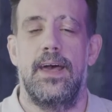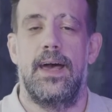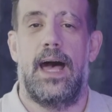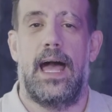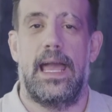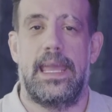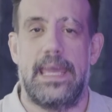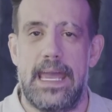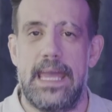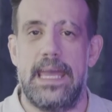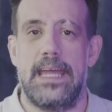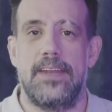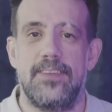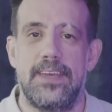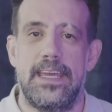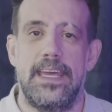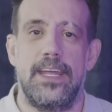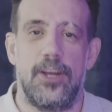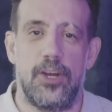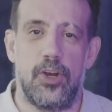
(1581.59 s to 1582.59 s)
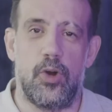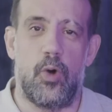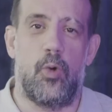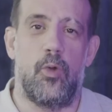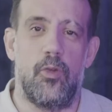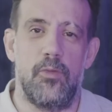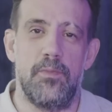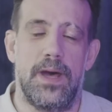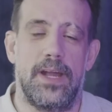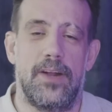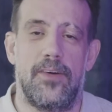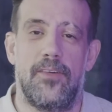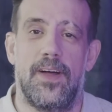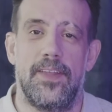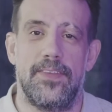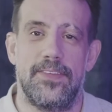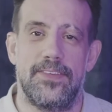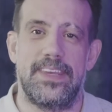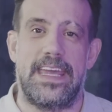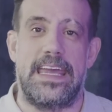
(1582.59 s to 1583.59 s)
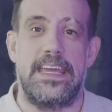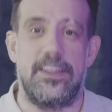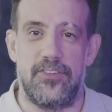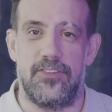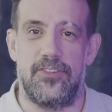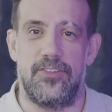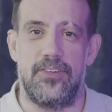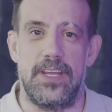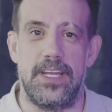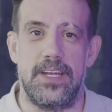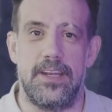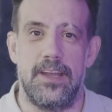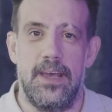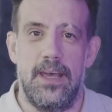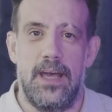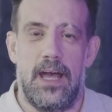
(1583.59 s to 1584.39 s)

I can't get a gold medal on Skate Street.